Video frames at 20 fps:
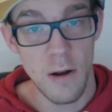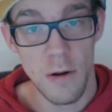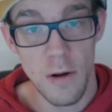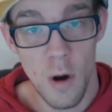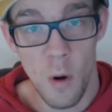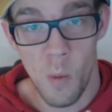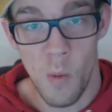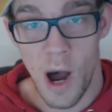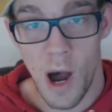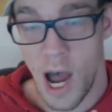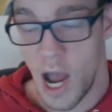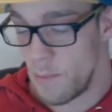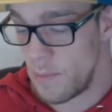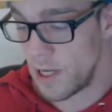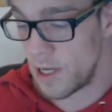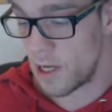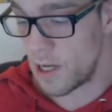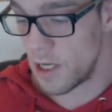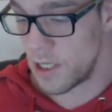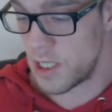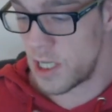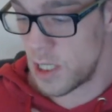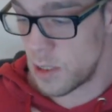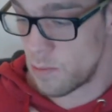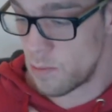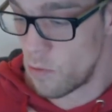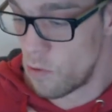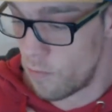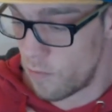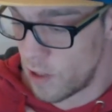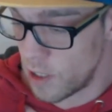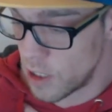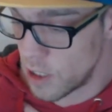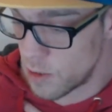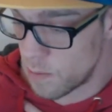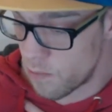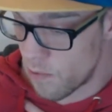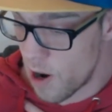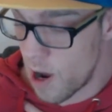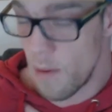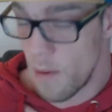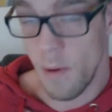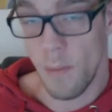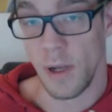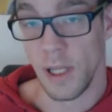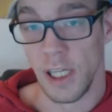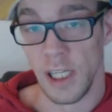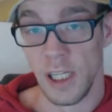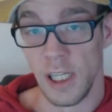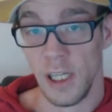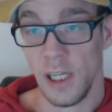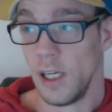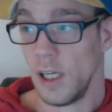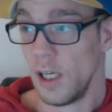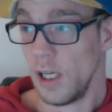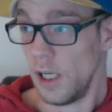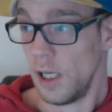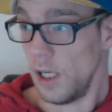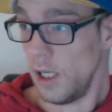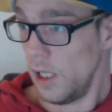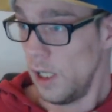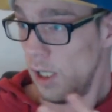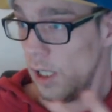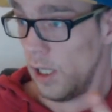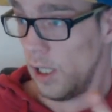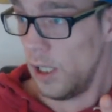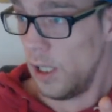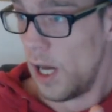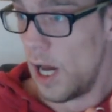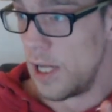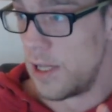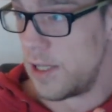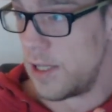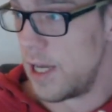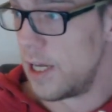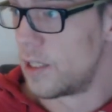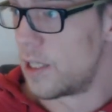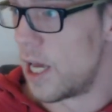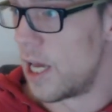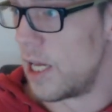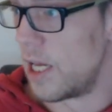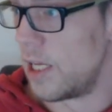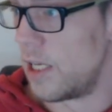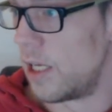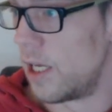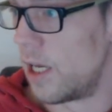don't know why, because this movie is probably, I think they,